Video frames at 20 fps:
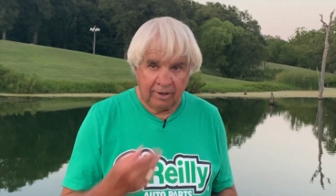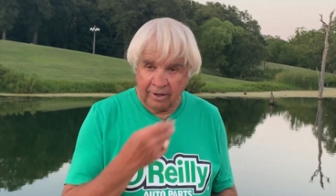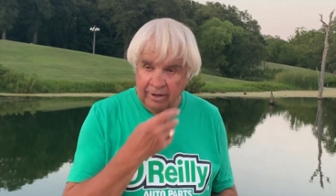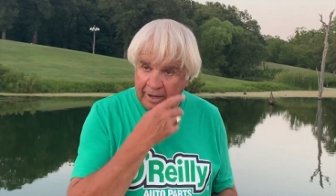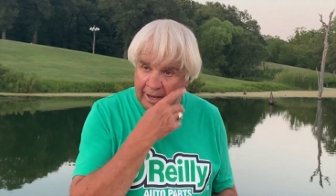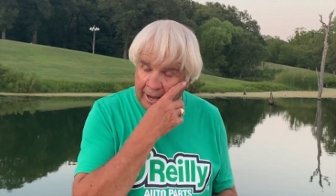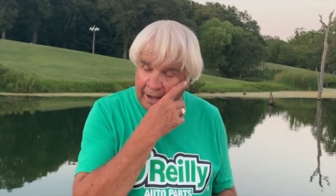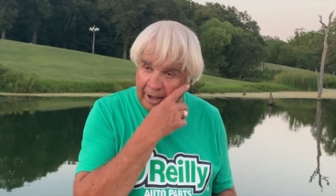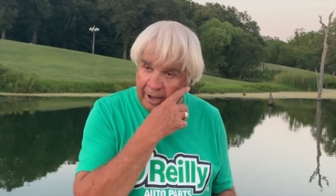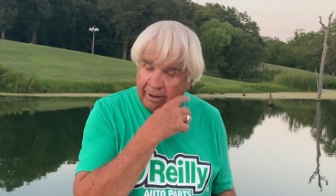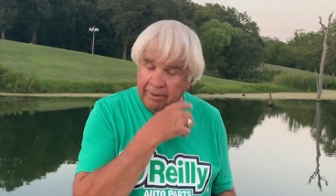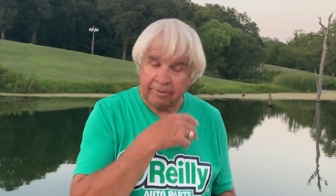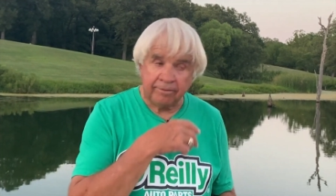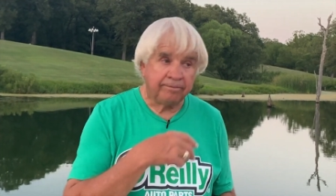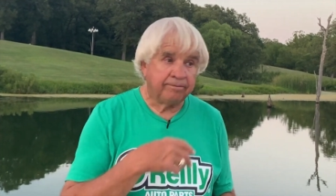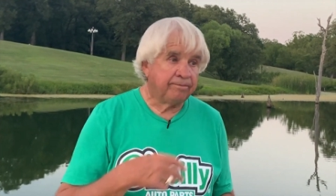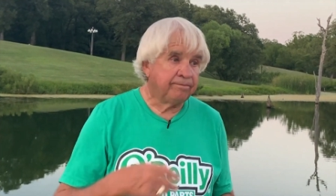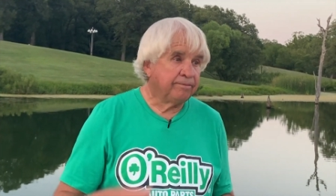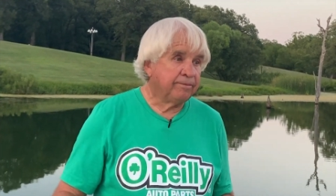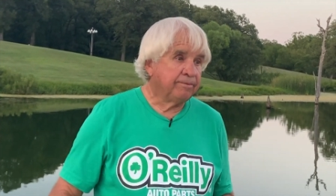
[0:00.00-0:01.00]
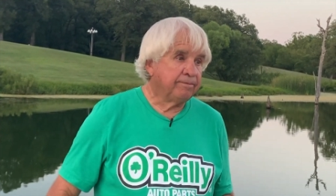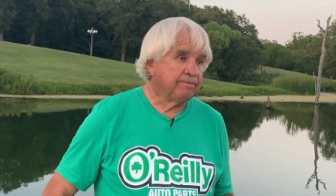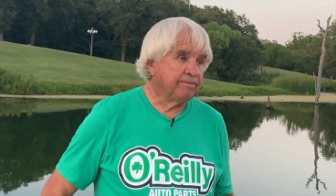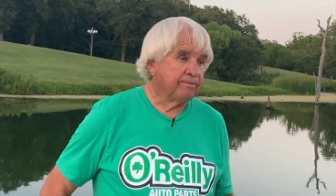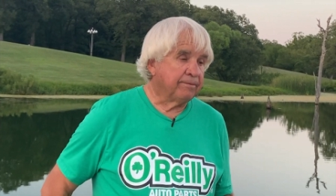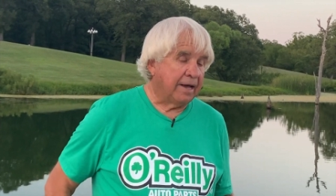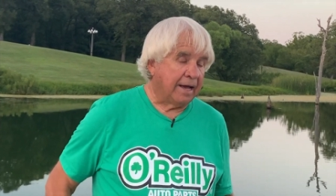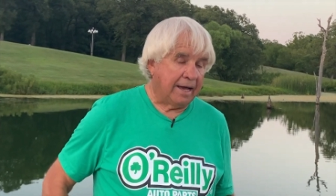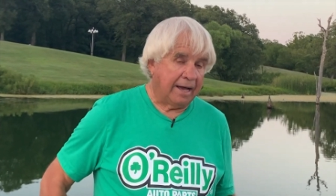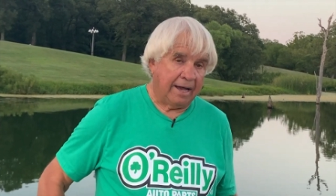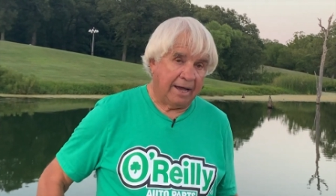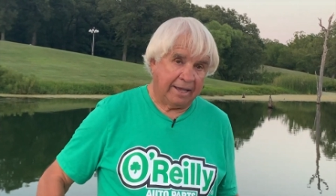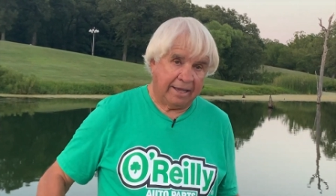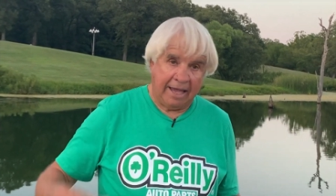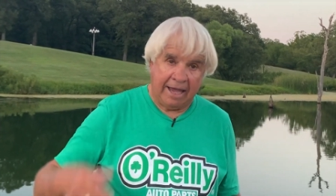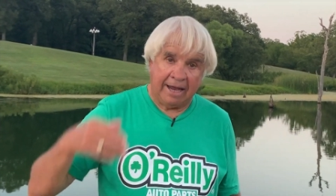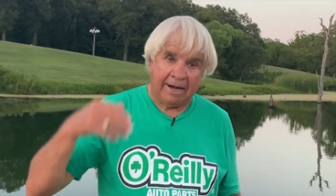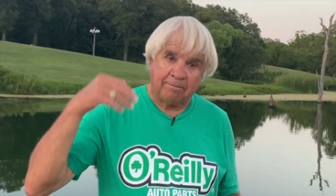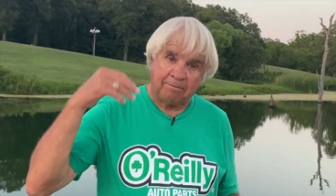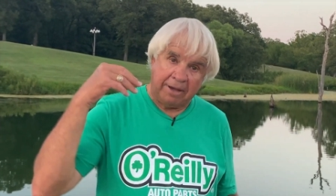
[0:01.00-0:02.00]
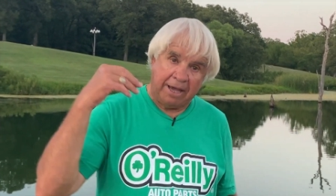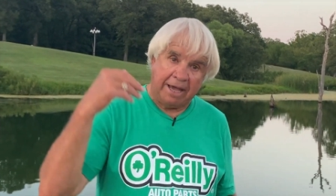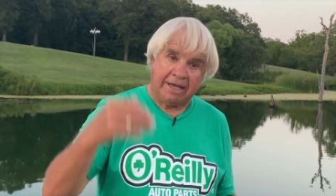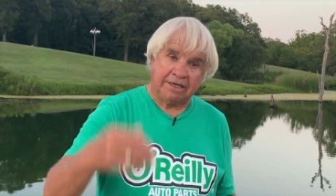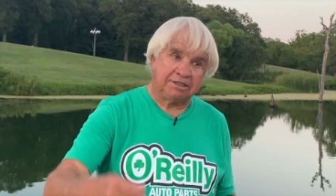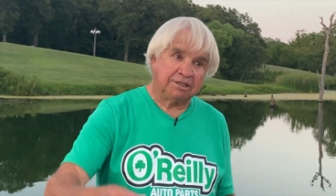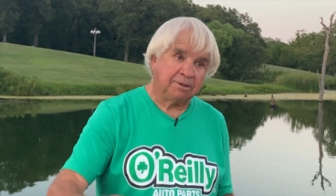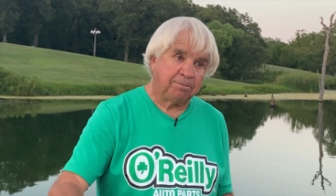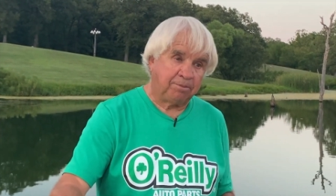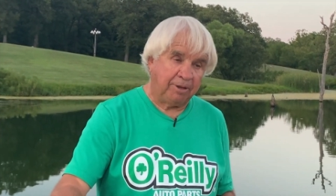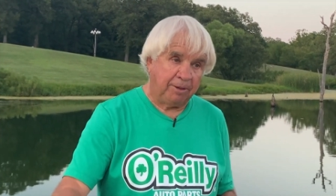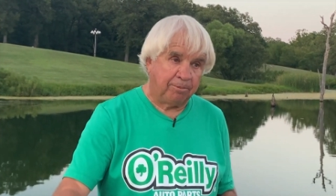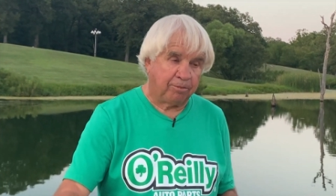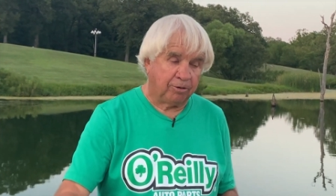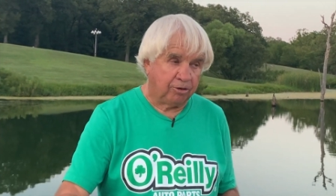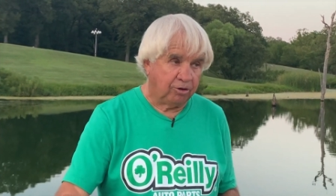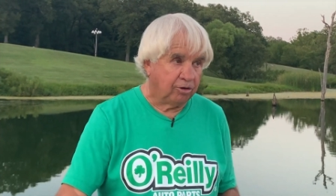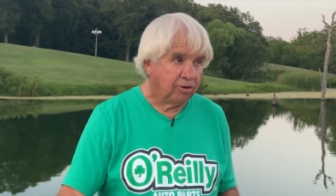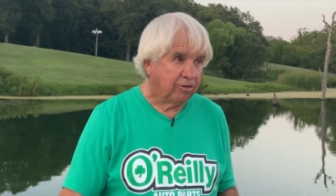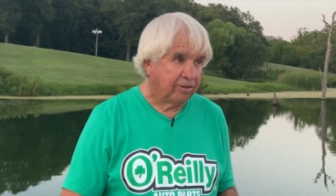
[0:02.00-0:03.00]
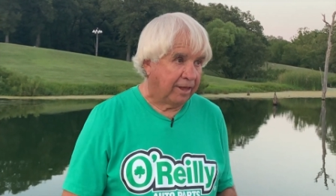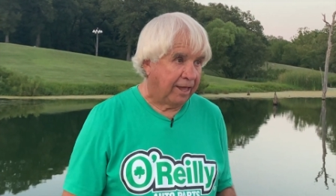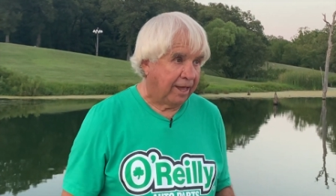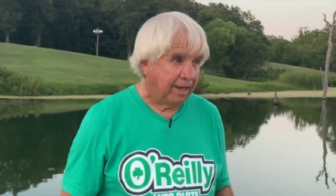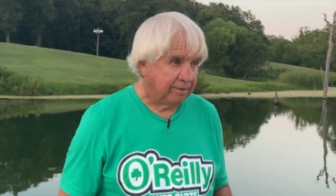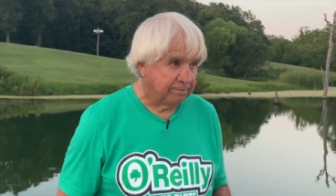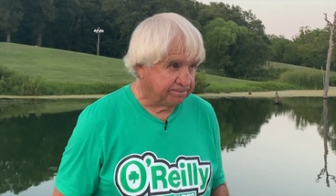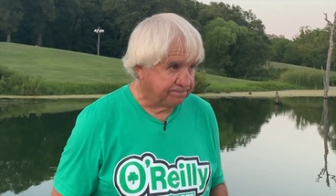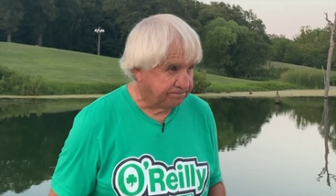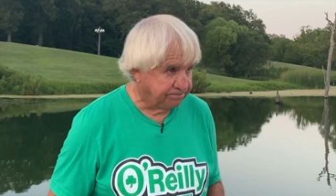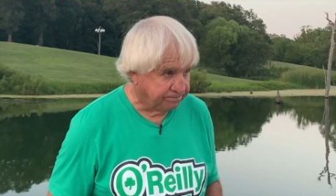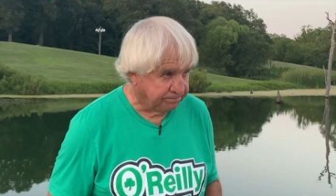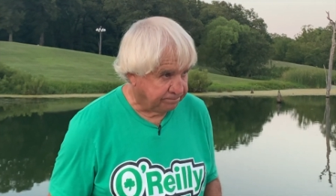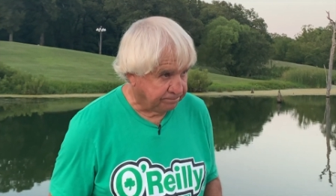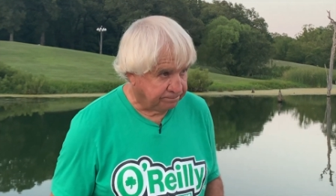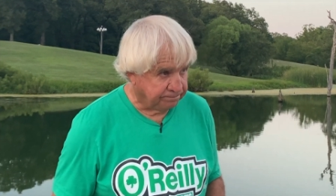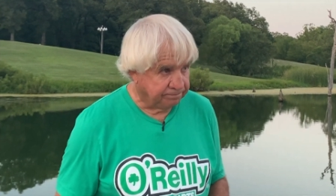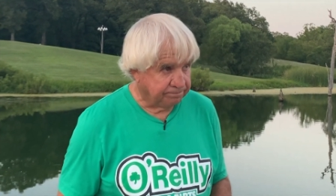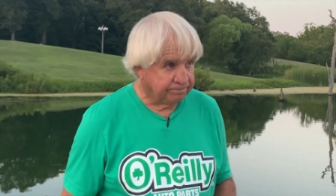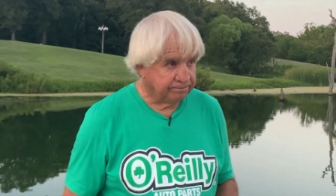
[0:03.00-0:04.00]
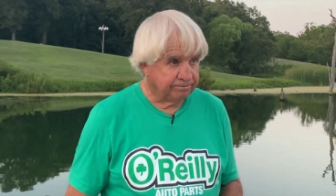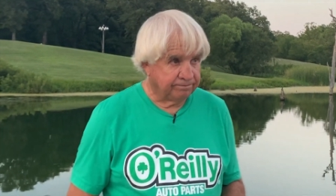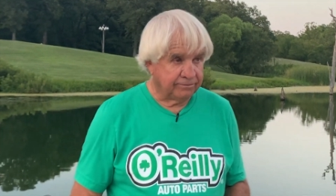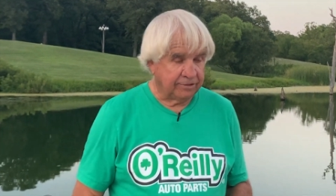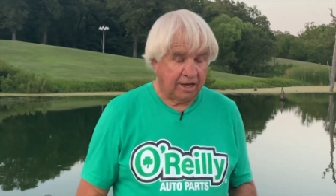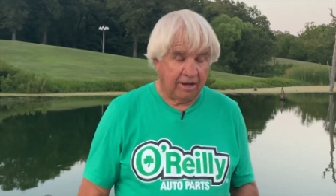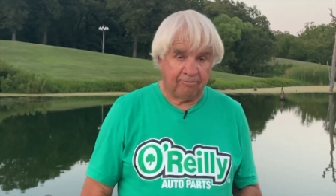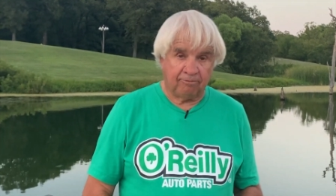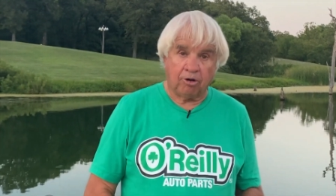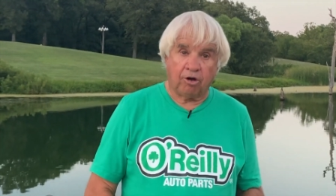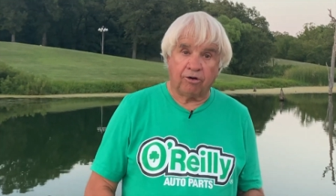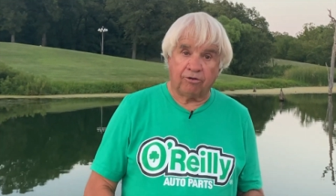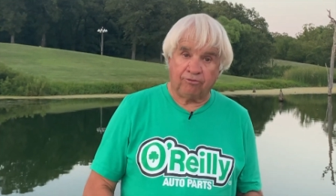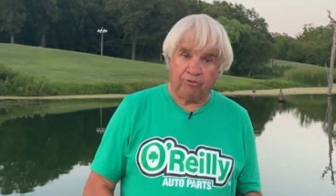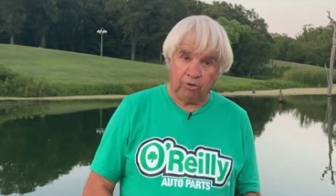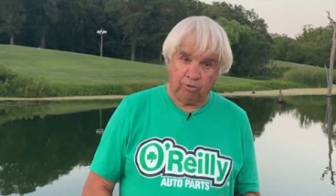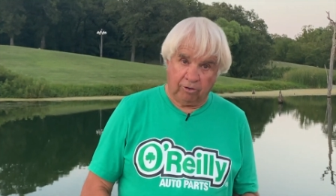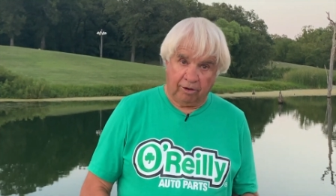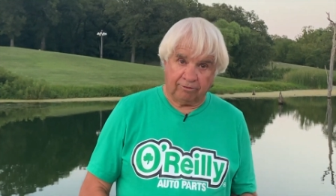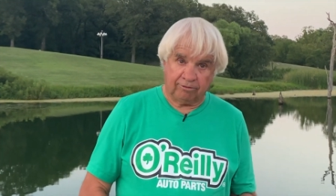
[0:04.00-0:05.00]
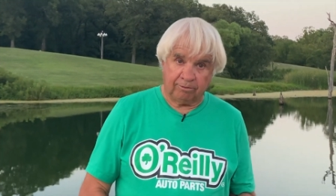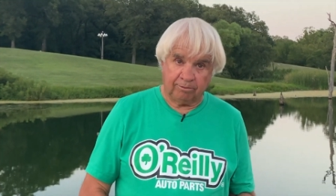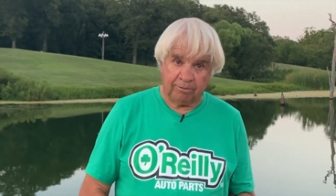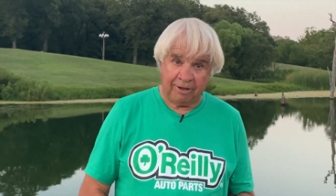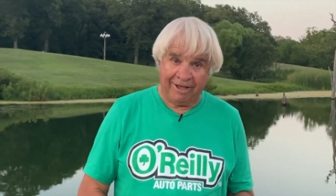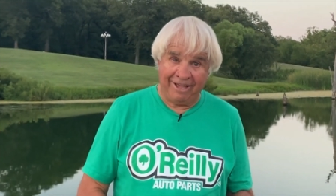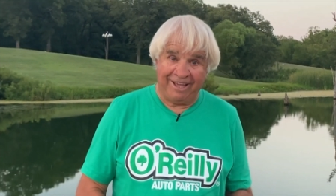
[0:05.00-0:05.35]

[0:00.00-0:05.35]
Now, I can't imagine people doing that. I've bought a few of them.